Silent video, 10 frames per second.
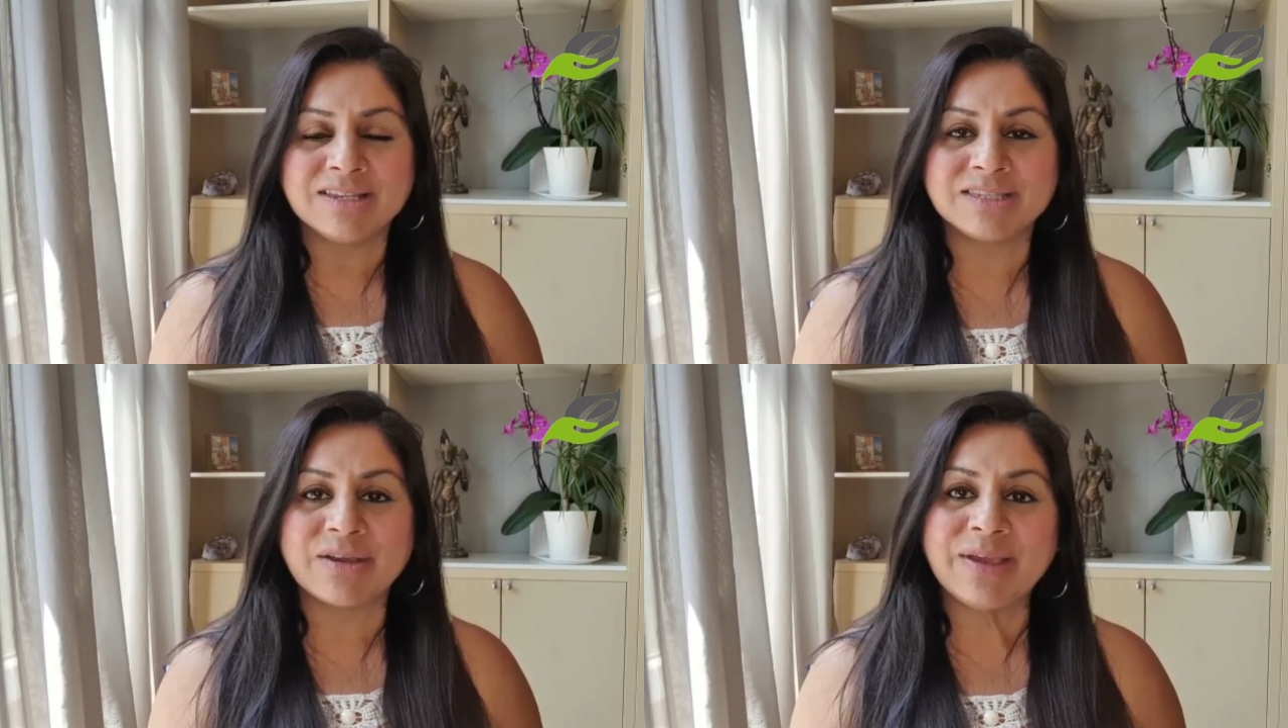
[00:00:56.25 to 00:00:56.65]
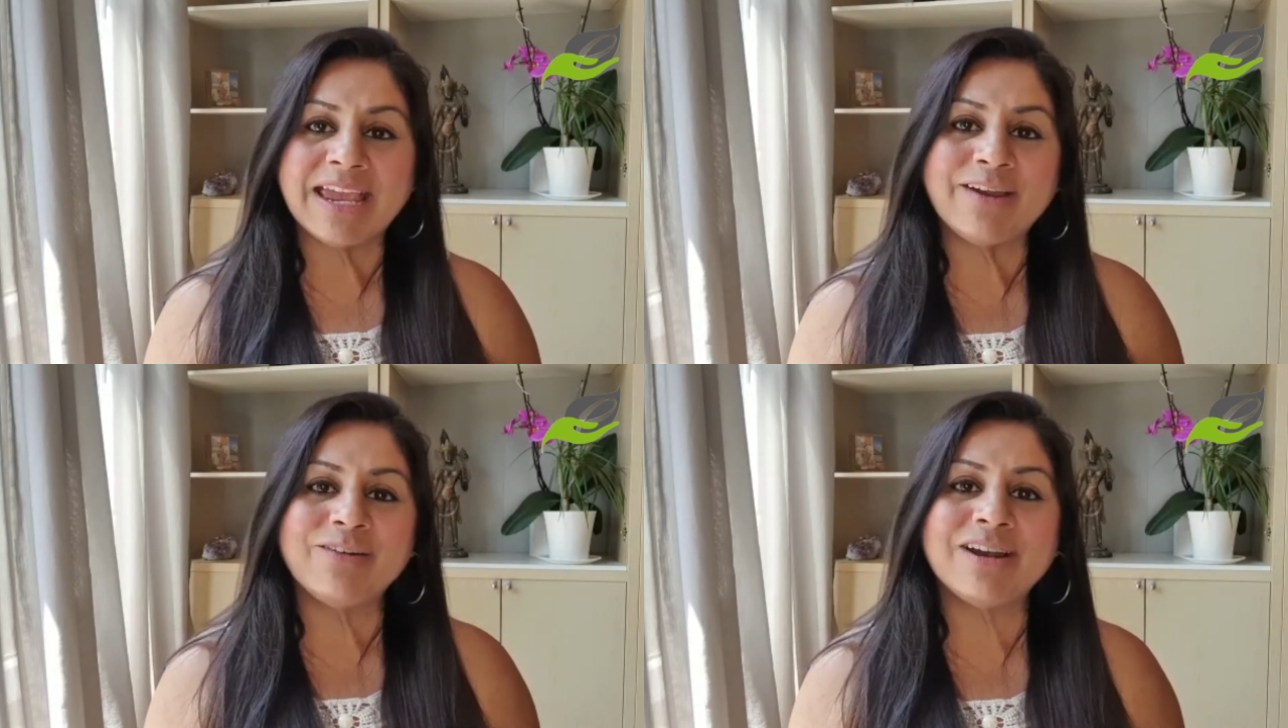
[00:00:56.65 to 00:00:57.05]
So
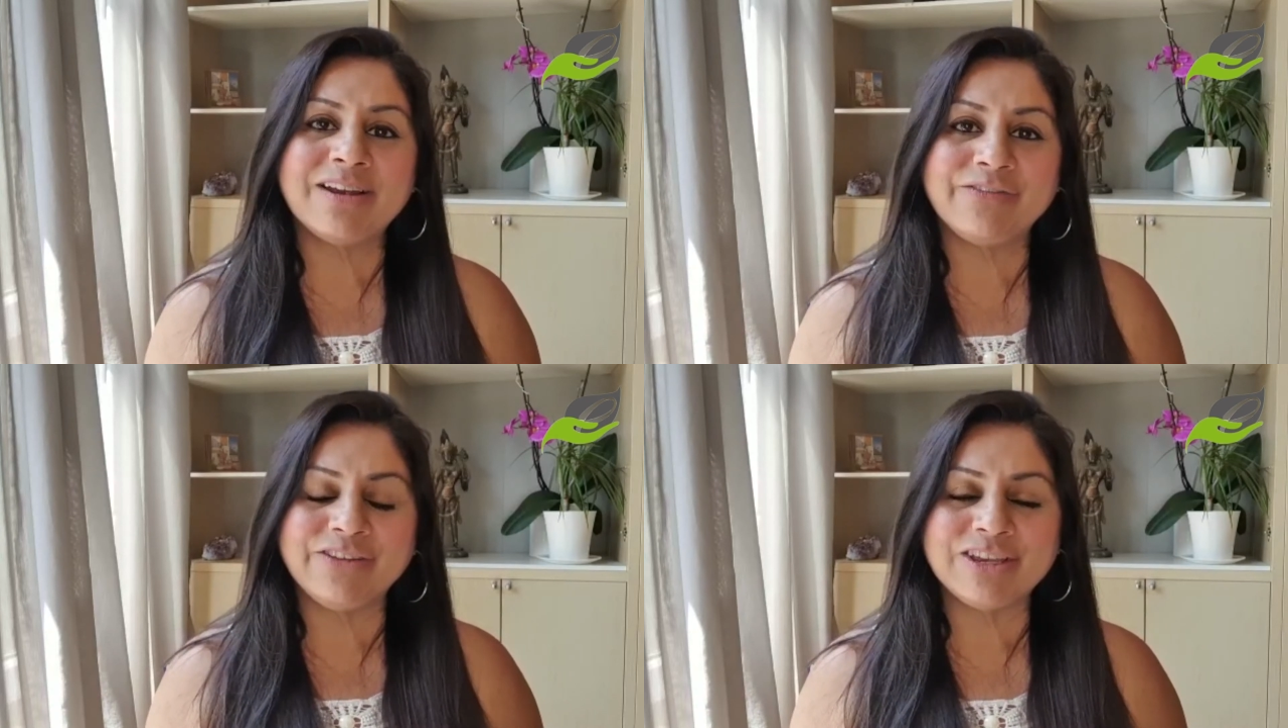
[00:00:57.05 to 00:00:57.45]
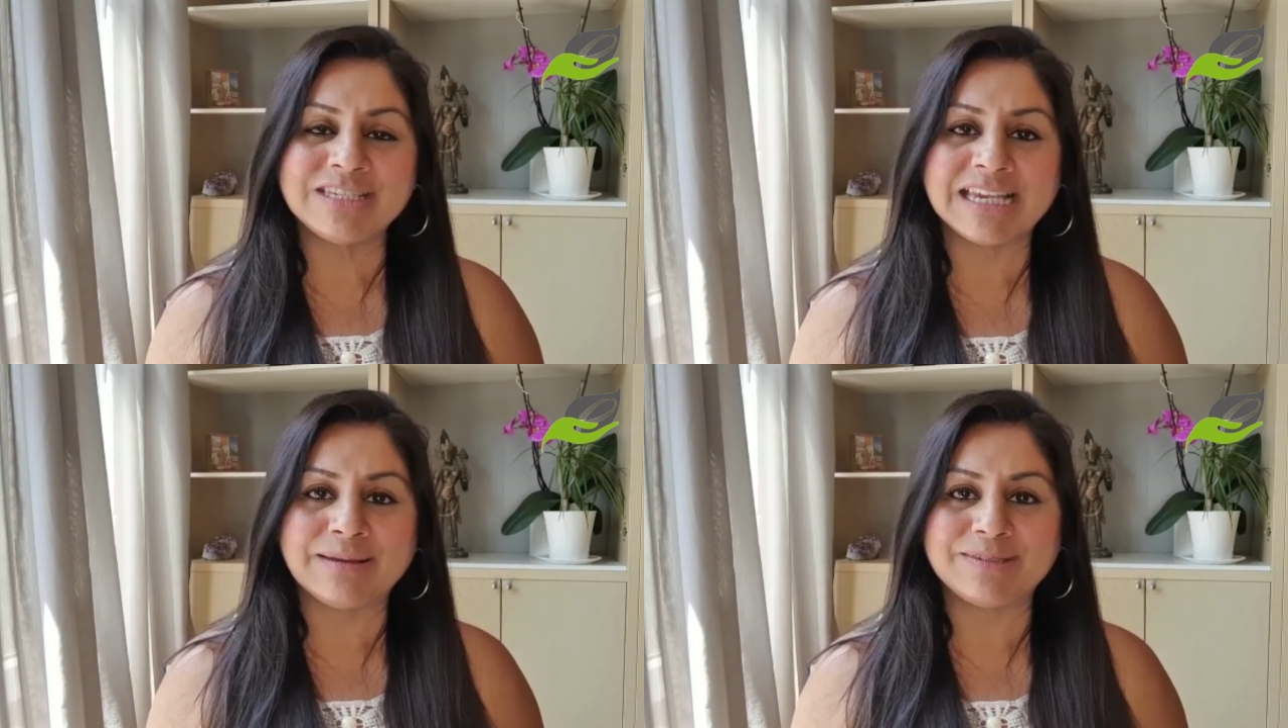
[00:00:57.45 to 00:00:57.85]
here are a few
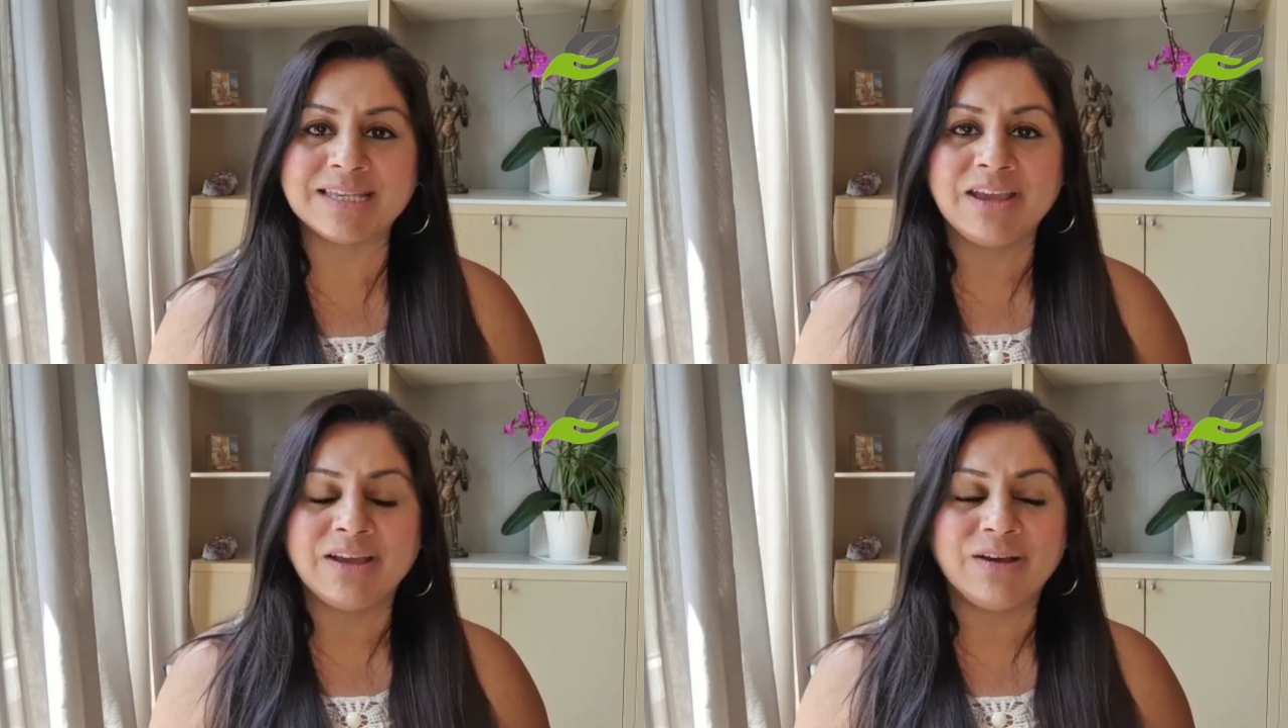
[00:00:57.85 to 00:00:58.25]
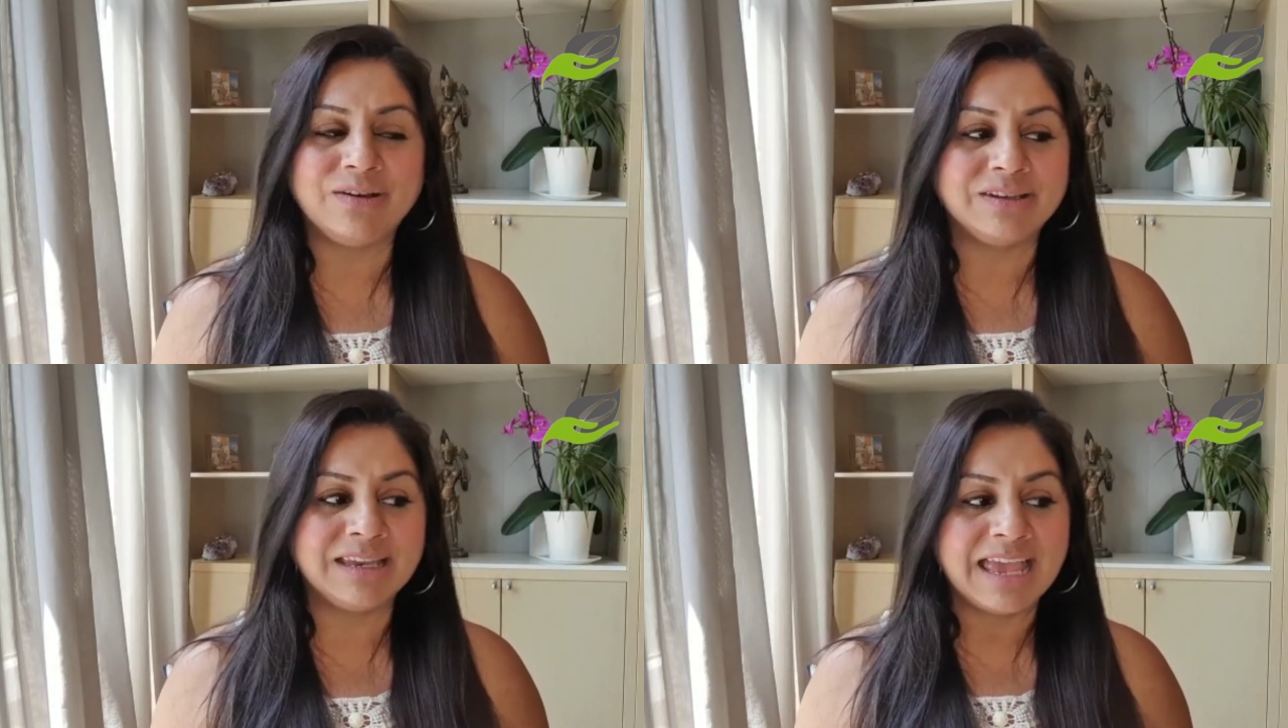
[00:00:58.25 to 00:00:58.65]
tips
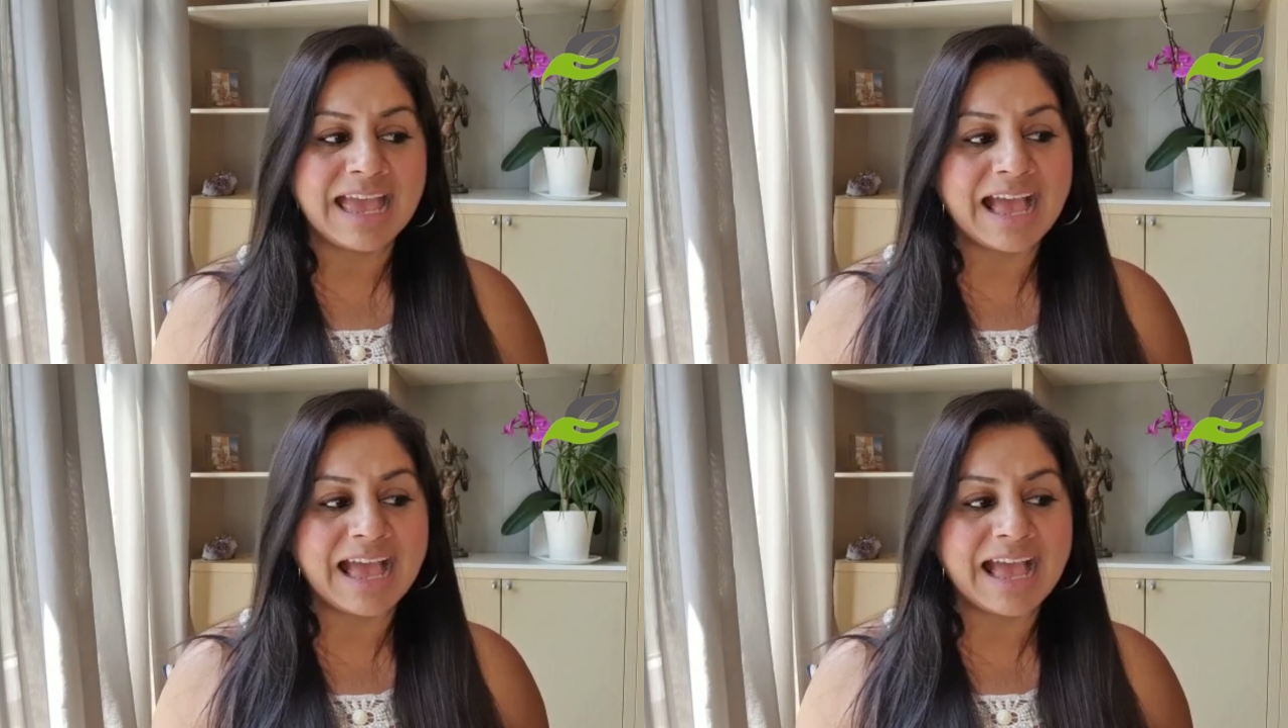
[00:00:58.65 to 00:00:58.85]
on